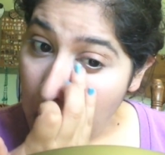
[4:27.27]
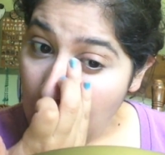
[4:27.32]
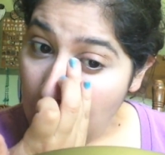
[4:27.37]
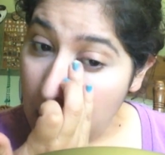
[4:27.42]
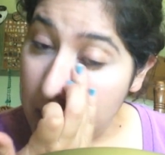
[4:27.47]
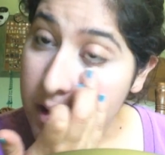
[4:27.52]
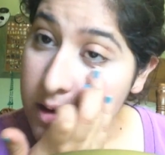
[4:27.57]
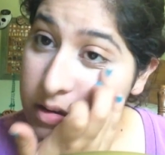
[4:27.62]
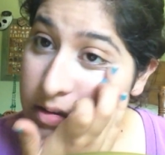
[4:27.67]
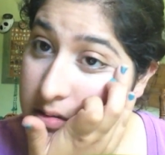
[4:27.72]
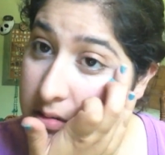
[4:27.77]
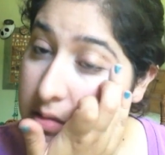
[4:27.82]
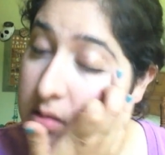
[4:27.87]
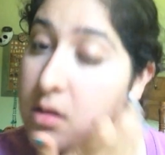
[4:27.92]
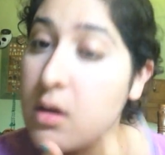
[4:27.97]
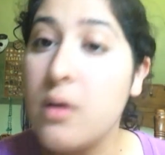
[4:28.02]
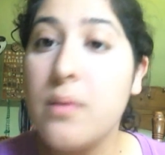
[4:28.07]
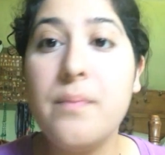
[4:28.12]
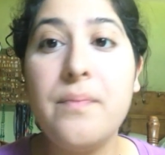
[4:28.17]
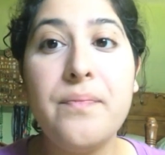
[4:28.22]
Alright,
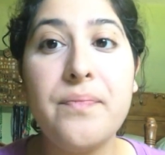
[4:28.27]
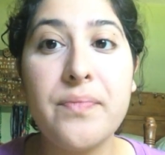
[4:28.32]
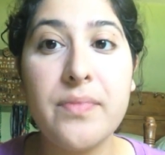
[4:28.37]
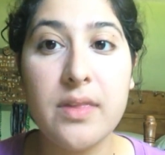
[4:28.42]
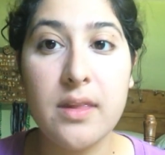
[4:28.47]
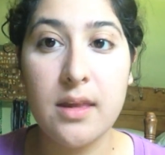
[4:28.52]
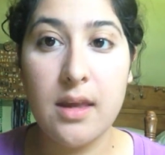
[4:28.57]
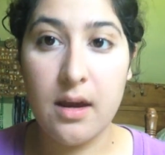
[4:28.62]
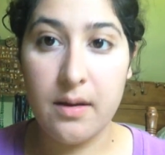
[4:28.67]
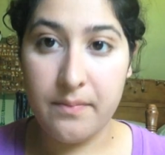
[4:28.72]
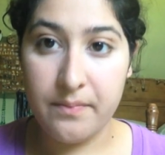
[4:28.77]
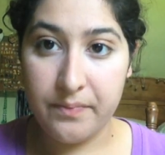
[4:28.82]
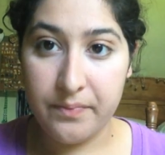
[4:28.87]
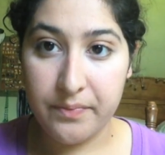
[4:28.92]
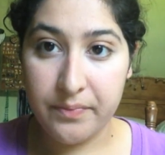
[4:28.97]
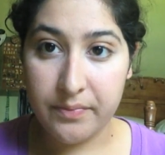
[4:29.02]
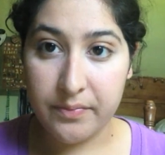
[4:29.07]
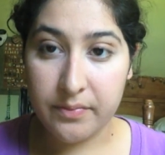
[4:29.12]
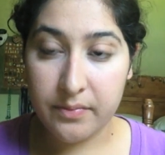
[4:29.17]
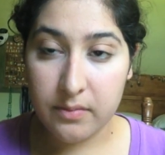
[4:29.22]
so, yeah.
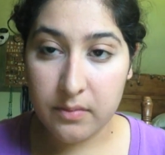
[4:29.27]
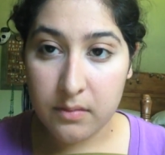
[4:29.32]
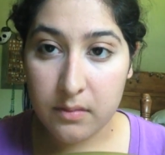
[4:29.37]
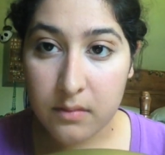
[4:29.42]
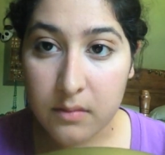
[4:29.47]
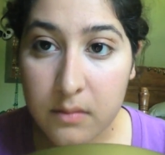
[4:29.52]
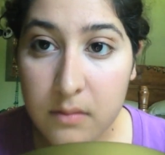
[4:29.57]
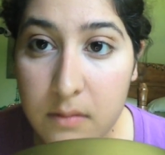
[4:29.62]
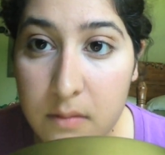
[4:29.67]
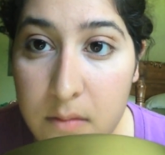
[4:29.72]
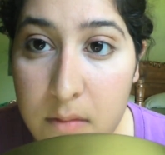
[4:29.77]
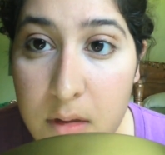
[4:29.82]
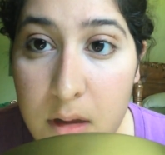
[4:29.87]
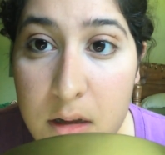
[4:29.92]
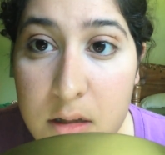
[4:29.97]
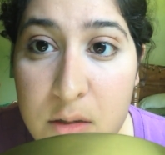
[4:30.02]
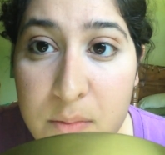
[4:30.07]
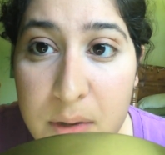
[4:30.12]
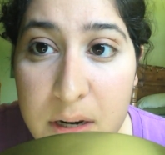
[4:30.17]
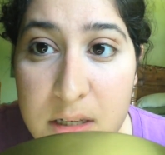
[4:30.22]

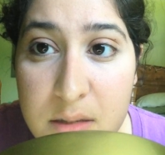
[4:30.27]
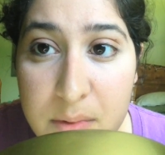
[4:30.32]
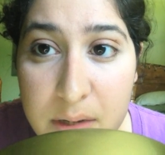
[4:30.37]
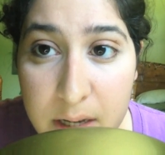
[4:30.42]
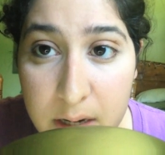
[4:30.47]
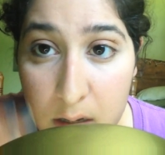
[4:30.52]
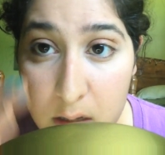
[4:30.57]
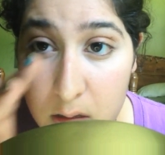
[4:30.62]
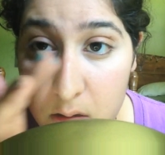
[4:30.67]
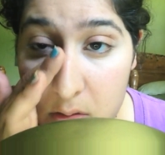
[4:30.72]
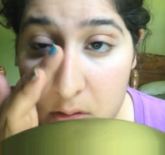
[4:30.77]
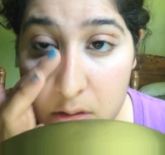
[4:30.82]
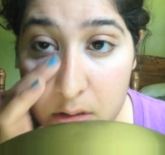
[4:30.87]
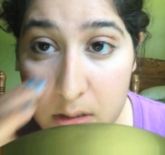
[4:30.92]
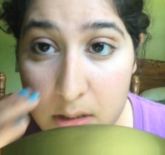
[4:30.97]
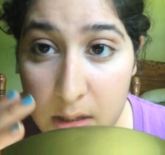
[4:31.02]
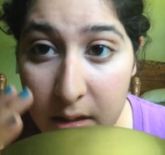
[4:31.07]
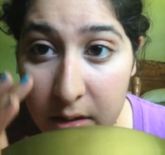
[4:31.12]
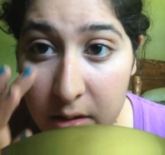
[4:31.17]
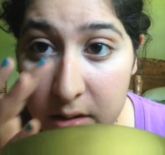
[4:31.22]
Somebody's getting closer
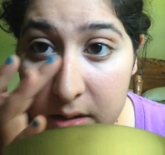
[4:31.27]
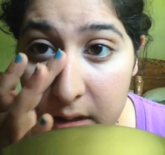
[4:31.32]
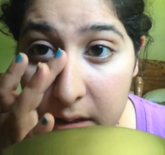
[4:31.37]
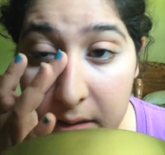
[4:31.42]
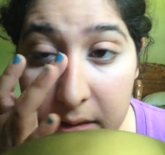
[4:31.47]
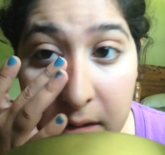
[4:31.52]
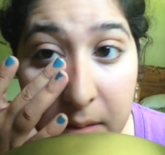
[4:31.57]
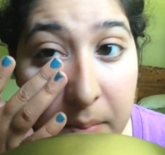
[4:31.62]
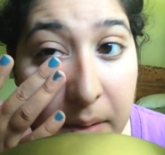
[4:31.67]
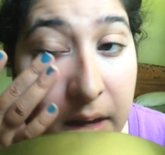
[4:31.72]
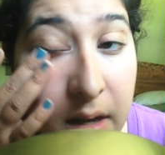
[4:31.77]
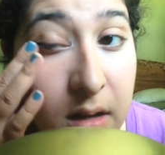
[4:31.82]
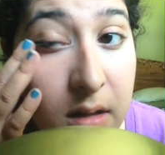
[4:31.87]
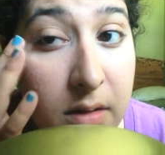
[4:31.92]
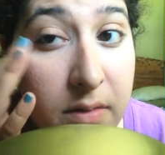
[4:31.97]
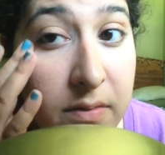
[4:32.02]
because I look deathly pale.